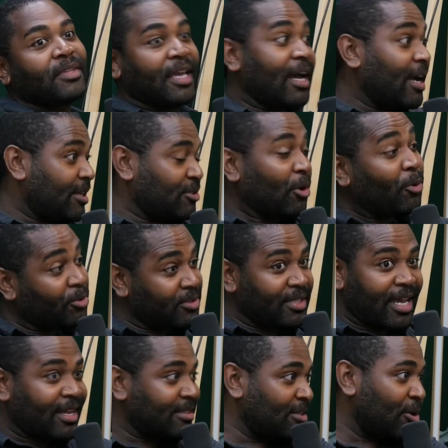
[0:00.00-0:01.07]
Yeah, it's
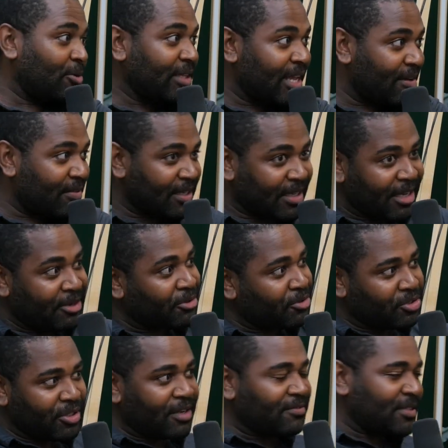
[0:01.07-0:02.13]
old tech to only have a
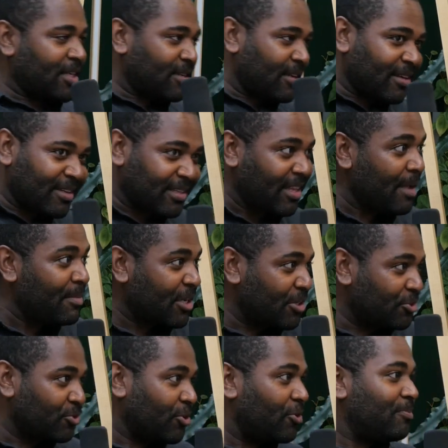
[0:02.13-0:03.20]
gear shift and
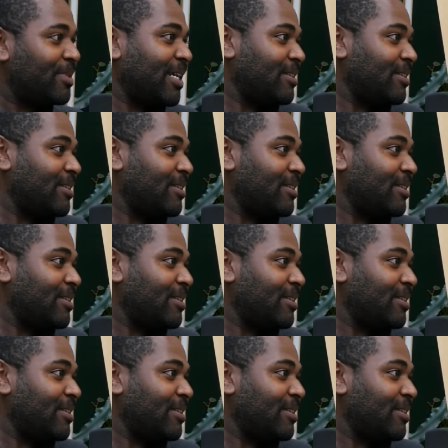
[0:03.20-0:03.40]
climate control,